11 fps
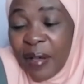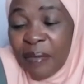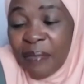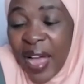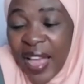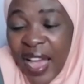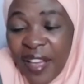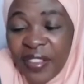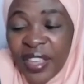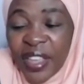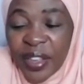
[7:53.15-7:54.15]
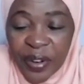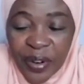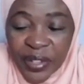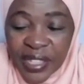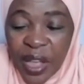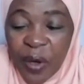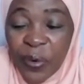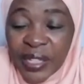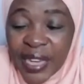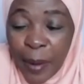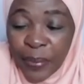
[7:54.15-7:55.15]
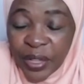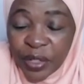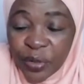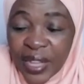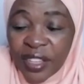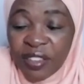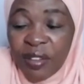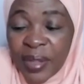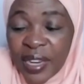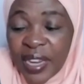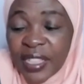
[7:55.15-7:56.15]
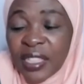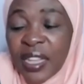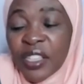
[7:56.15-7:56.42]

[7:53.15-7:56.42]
By having heroes, we tap into a tremendous